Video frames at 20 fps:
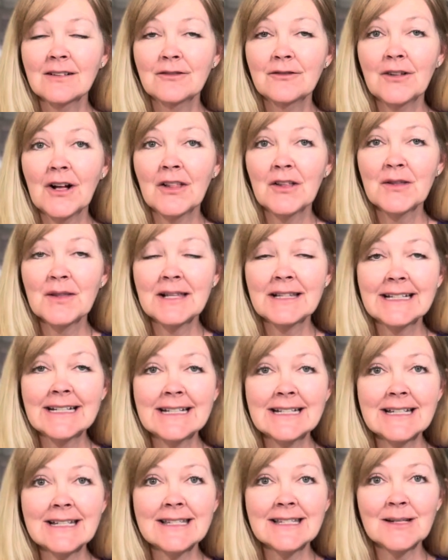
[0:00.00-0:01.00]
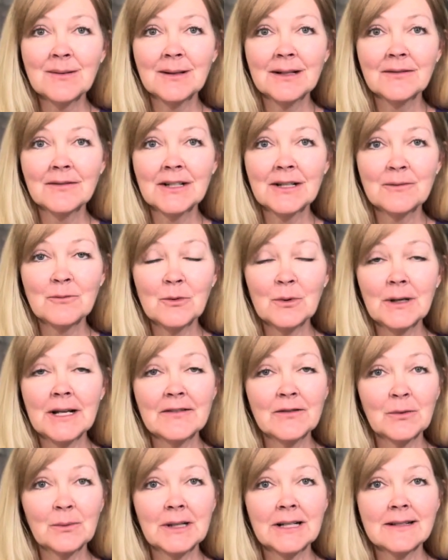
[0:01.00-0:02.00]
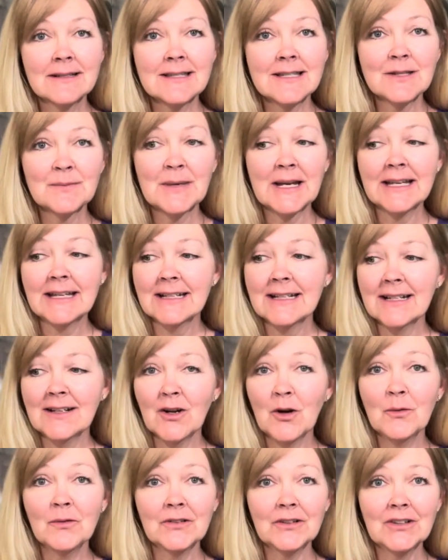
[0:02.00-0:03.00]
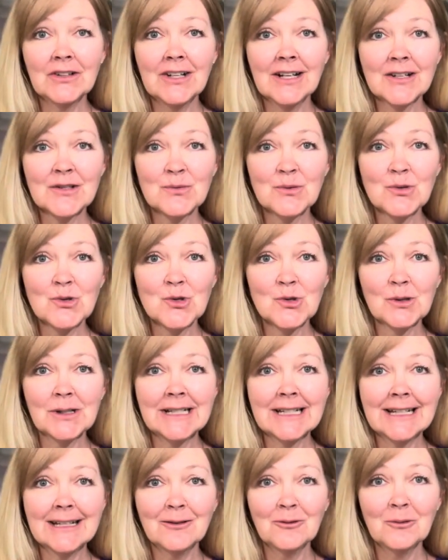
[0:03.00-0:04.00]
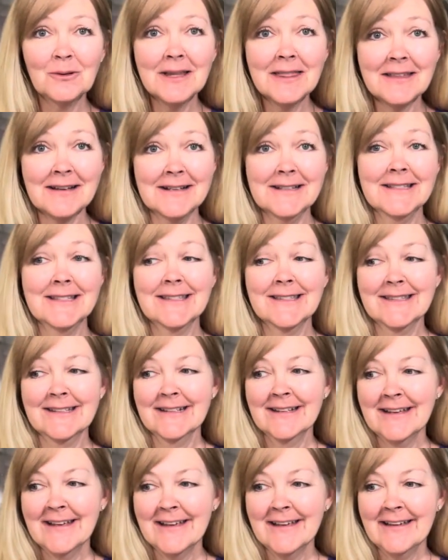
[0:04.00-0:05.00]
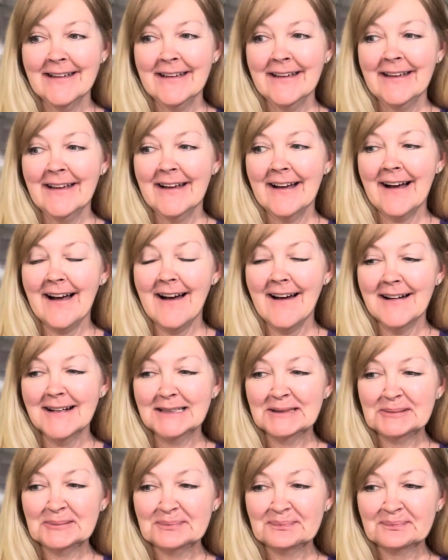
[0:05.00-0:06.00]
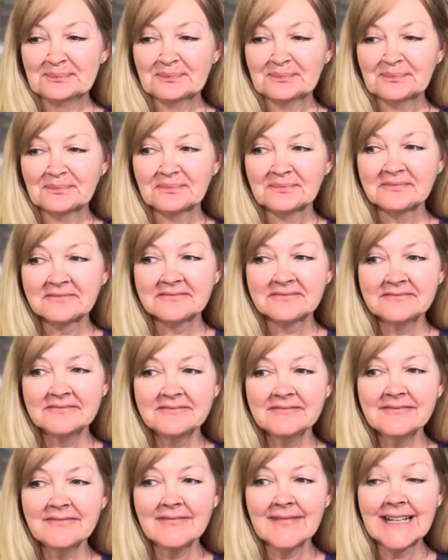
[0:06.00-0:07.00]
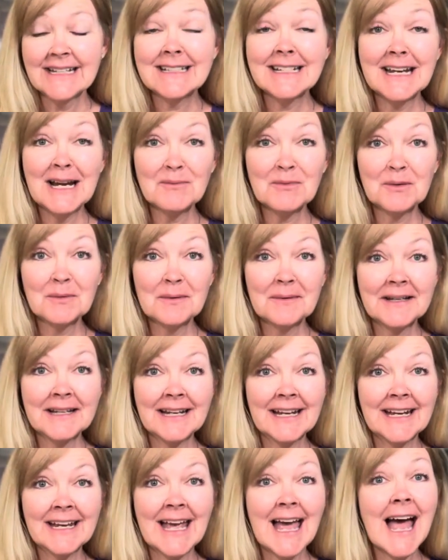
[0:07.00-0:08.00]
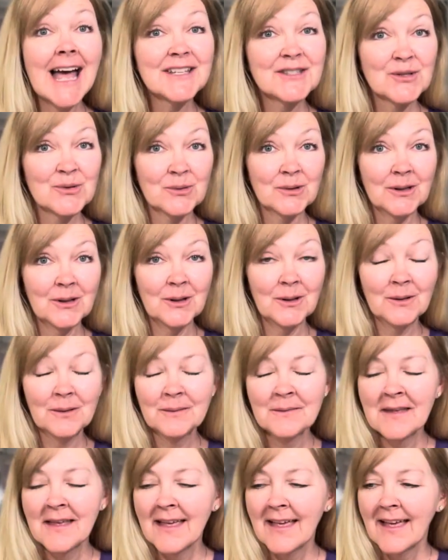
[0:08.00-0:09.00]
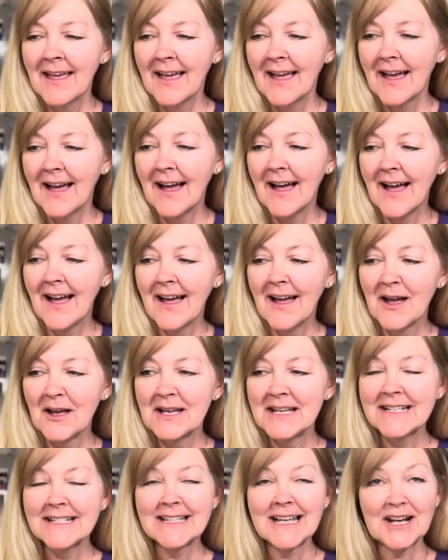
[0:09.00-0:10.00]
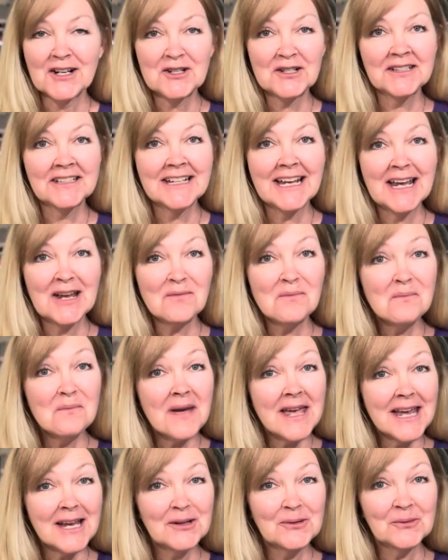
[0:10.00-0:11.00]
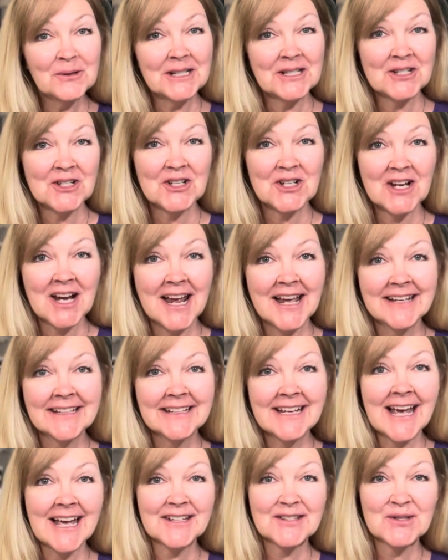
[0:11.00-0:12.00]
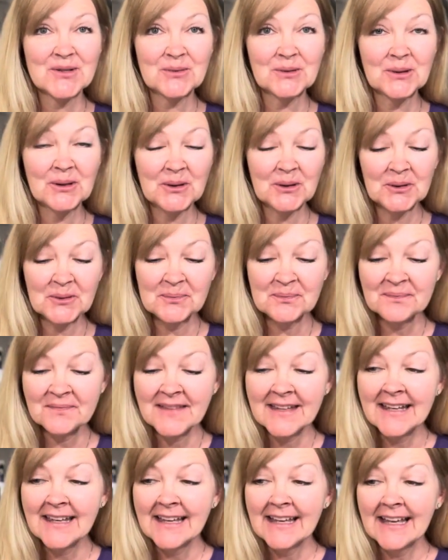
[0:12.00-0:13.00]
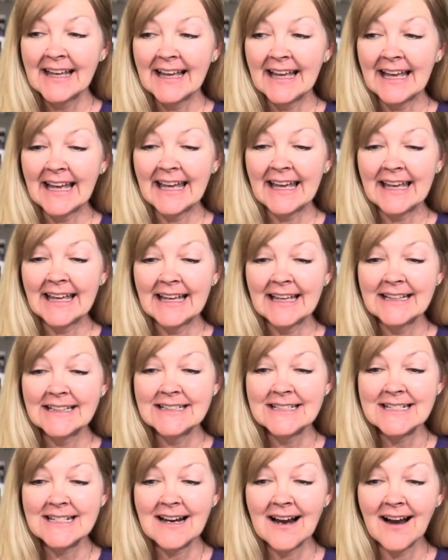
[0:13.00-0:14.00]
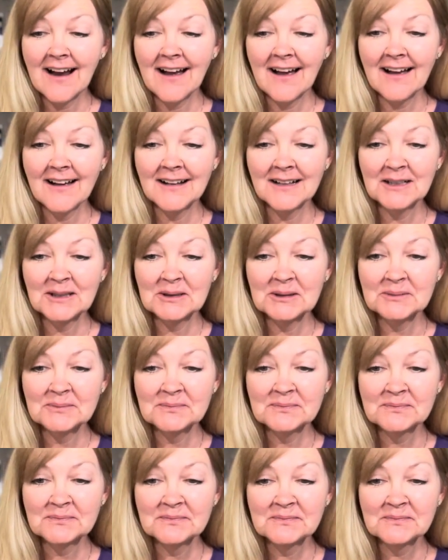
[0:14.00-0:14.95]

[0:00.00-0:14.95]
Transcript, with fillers: follow the link to see what everyone else is making and hopefully you guys will join in with us. Um, today I'm gonna be making a casserole. Uh, it is actually a manwich casserole. And um,